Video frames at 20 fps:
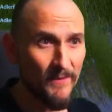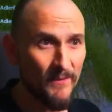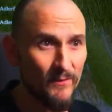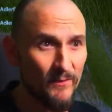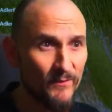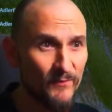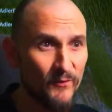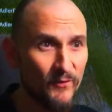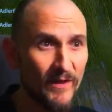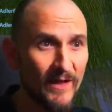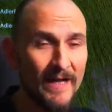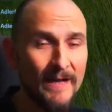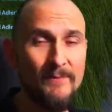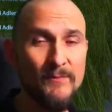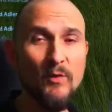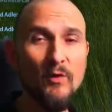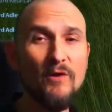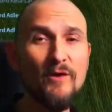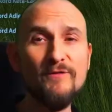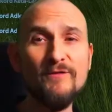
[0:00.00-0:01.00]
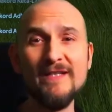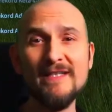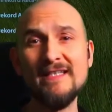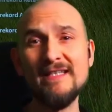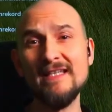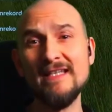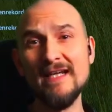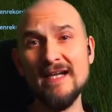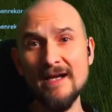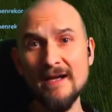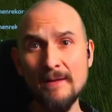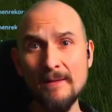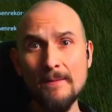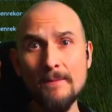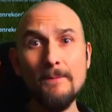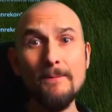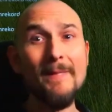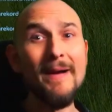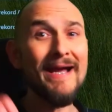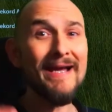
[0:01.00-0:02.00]
And above all, even more
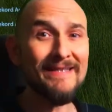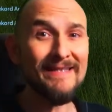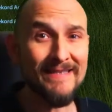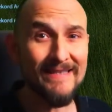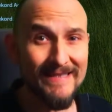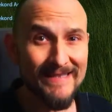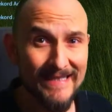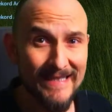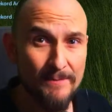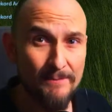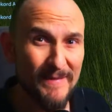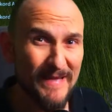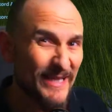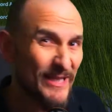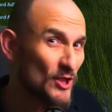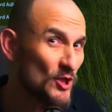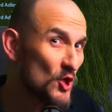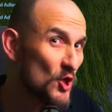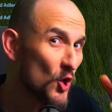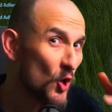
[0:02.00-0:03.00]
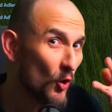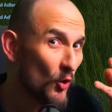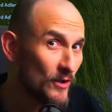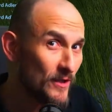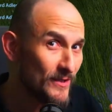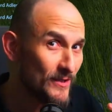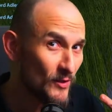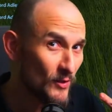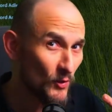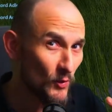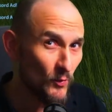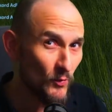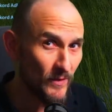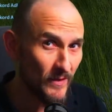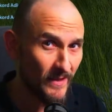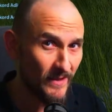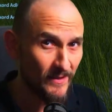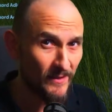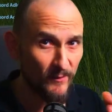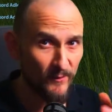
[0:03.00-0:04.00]
important, does it make sense to go for
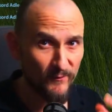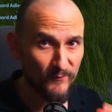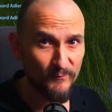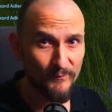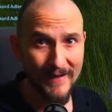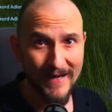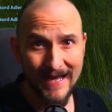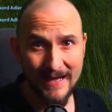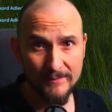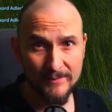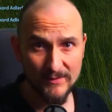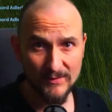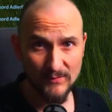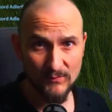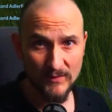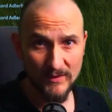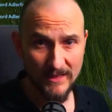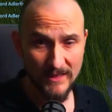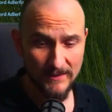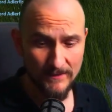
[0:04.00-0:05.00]
barbel with gold baits?